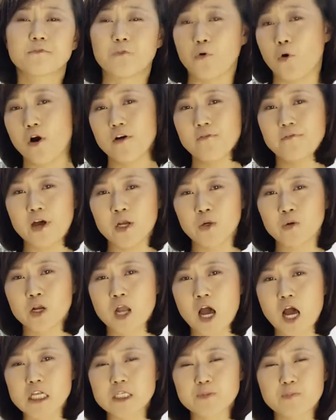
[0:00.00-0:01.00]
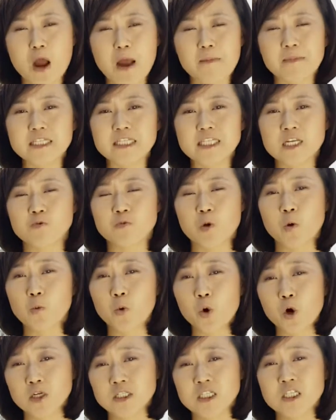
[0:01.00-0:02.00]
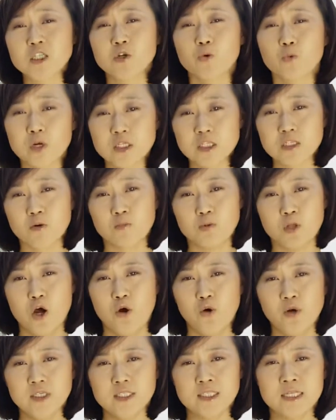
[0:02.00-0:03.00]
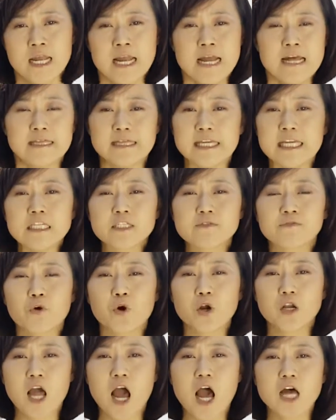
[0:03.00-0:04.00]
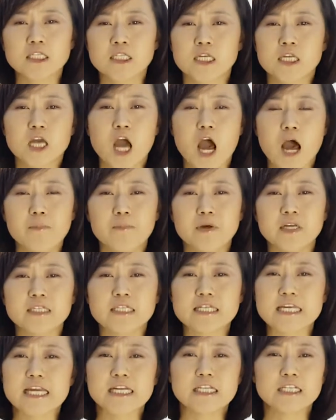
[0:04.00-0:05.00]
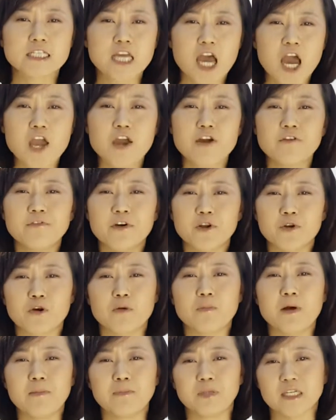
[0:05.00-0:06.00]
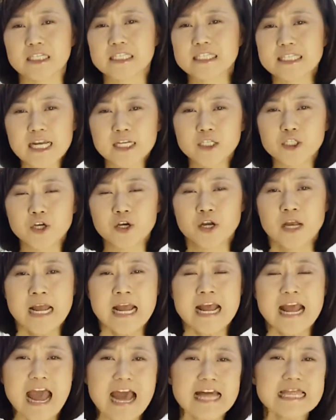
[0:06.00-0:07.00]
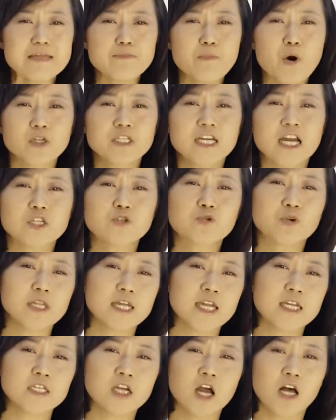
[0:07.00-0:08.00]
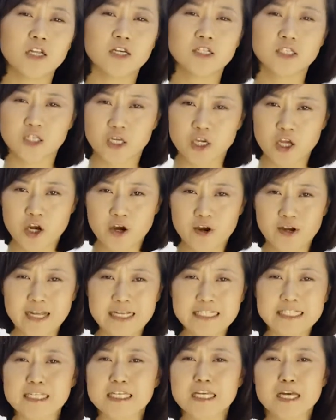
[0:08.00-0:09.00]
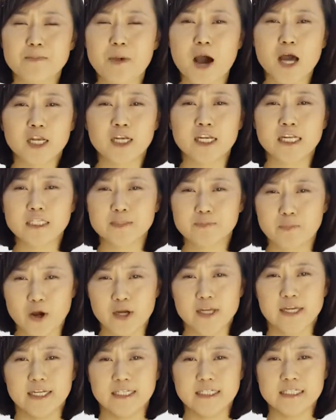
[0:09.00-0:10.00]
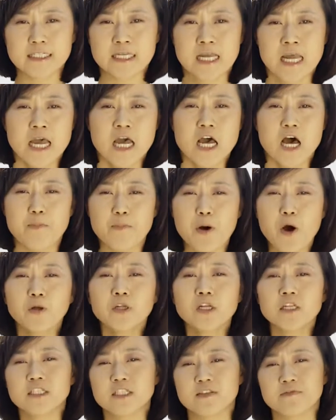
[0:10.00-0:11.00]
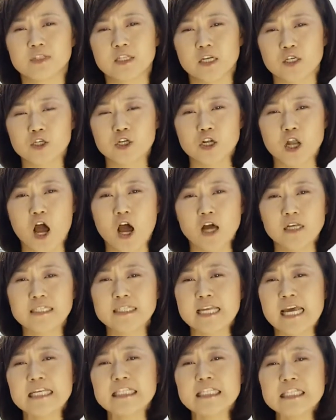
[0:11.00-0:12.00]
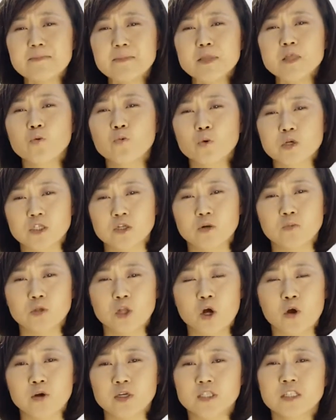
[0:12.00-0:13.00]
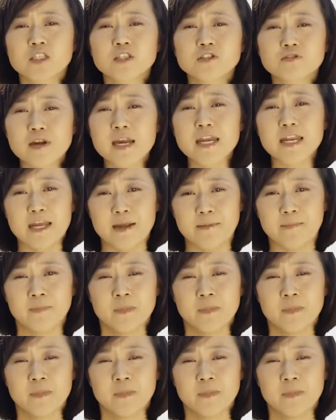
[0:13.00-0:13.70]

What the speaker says: four federal laws promising rewards to whistleblowers. These four laws encompass the entire federal public sector and the multi-trillion dollar securities and commodities markets. Opponents of such laws say some of the whistleblowers are greedy,